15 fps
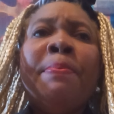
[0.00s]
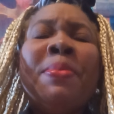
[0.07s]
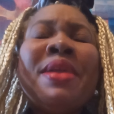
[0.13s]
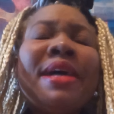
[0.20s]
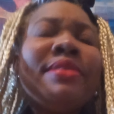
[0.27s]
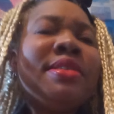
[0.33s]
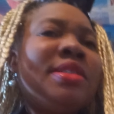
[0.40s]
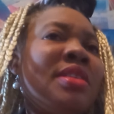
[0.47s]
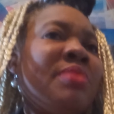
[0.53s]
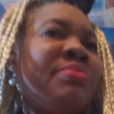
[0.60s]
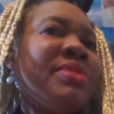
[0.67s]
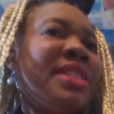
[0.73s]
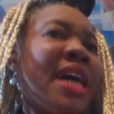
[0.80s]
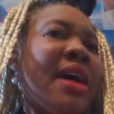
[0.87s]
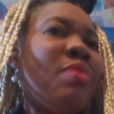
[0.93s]
But at the
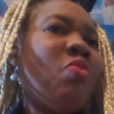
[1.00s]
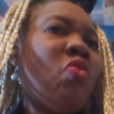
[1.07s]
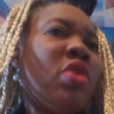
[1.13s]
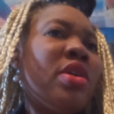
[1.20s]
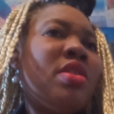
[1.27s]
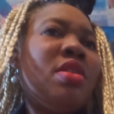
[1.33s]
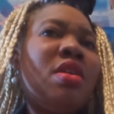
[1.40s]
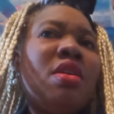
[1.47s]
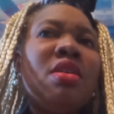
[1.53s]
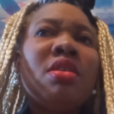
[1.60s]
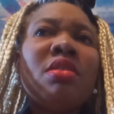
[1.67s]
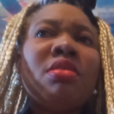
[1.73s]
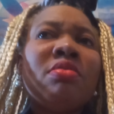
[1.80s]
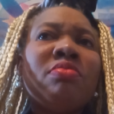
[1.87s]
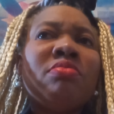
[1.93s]
same time, one
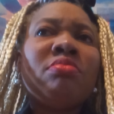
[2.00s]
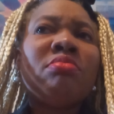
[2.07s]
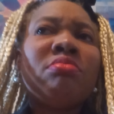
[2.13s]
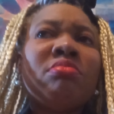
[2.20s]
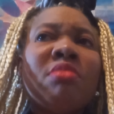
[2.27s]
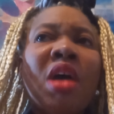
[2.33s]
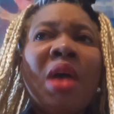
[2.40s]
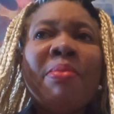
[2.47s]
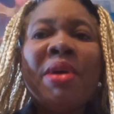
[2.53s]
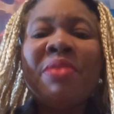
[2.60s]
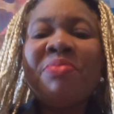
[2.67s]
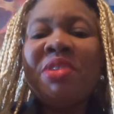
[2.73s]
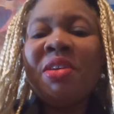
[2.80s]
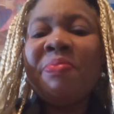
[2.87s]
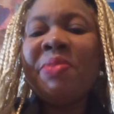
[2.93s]
day, I
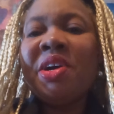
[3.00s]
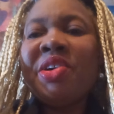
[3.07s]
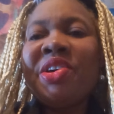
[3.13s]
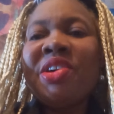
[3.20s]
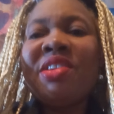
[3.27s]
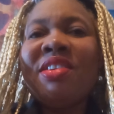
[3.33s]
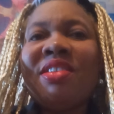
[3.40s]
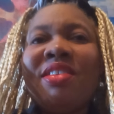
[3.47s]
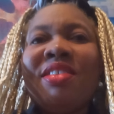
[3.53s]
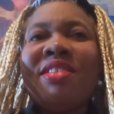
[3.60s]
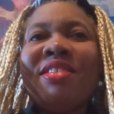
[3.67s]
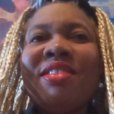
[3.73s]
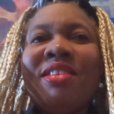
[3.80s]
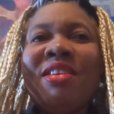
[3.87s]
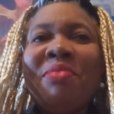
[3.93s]
might be a
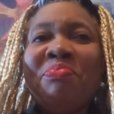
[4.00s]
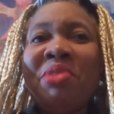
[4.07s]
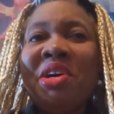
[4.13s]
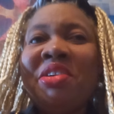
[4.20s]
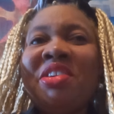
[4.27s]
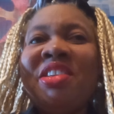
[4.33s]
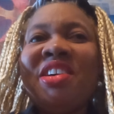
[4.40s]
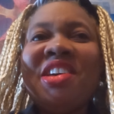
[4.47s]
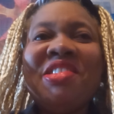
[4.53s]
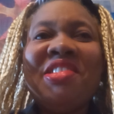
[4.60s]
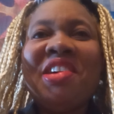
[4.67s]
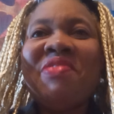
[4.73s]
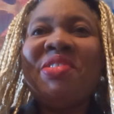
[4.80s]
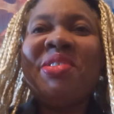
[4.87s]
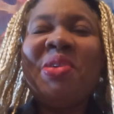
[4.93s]
millionaire, a billionaire. You
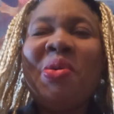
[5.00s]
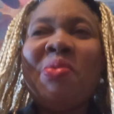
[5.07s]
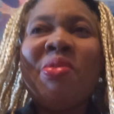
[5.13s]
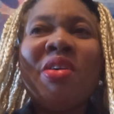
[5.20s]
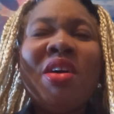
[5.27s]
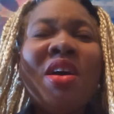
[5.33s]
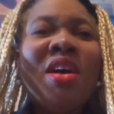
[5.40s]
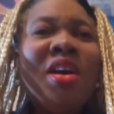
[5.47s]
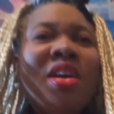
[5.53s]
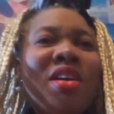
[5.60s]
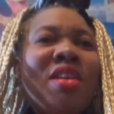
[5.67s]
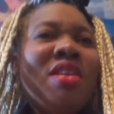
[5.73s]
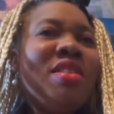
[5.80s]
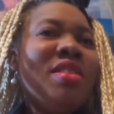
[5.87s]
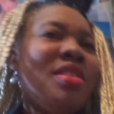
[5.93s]
never know.
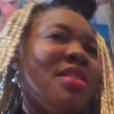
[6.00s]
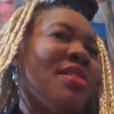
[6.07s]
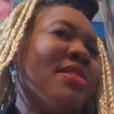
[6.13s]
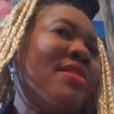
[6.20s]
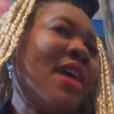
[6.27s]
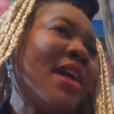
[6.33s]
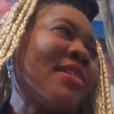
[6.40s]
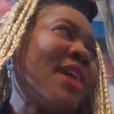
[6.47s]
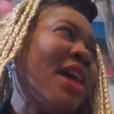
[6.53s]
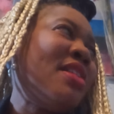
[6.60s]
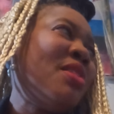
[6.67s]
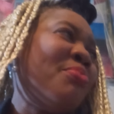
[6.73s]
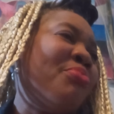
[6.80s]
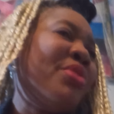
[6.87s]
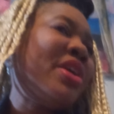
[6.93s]
And that
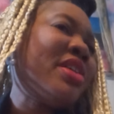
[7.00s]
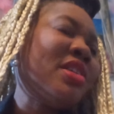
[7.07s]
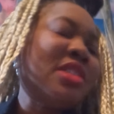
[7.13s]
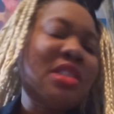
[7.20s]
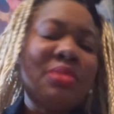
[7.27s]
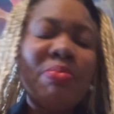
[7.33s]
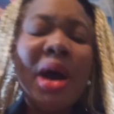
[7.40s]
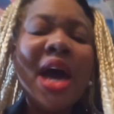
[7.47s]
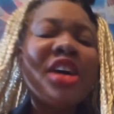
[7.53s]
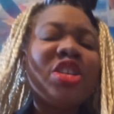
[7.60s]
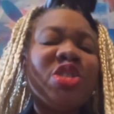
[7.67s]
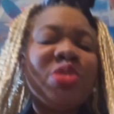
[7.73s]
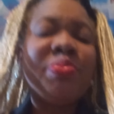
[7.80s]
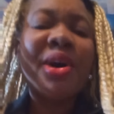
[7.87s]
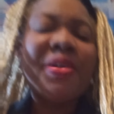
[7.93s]
kind of bring a
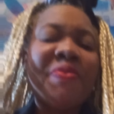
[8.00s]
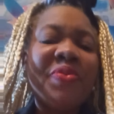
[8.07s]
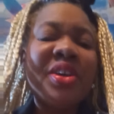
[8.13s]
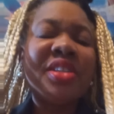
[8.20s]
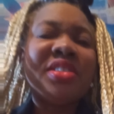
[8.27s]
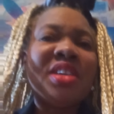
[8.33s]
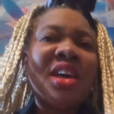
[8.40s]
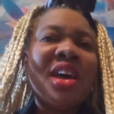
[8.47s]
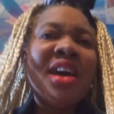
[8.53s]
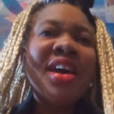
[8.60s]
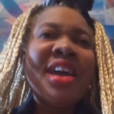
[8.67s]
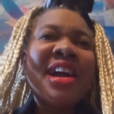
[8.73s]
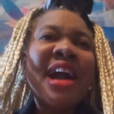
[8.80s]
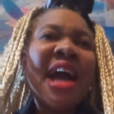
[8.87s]
smile to my face. It